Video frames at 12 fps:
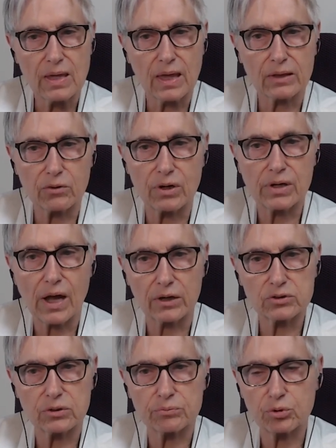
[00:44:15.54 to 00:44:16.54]
and learning how
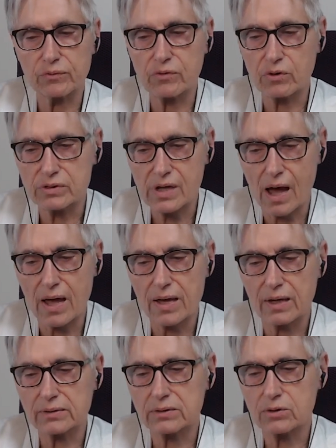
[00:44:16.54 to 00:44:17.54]
to improve your
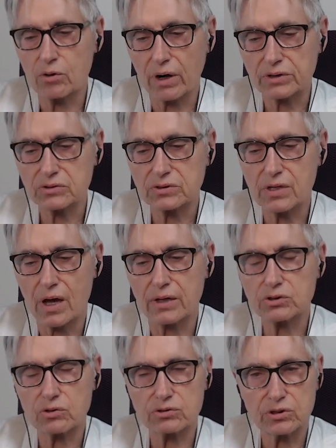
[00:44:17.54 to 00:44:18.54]
diet, your
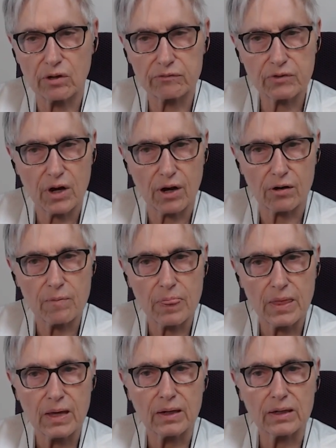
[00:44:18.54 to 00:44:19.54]
exercise, your self-care,
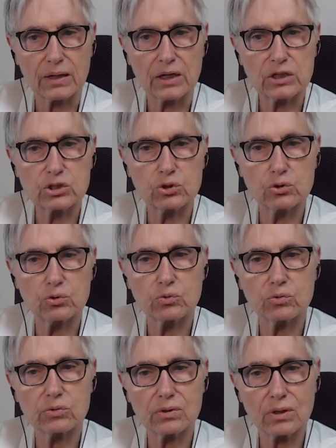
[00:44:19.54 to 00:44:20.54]
lead
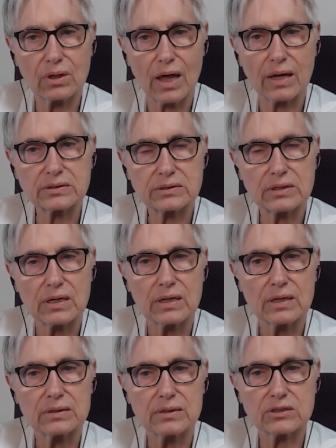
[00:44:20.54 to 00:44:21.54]
to less
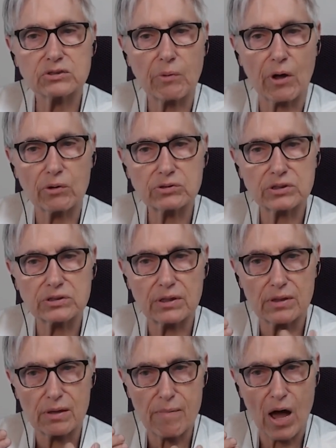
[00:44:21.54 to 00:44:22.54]
dysbiosis
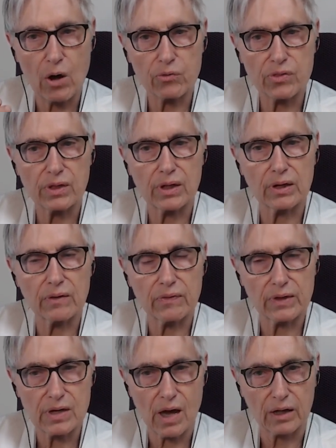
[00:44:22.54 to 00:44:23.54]
in the mouth and in
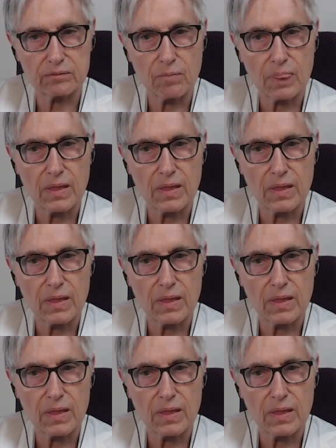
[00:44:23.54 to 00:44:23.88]
the gut.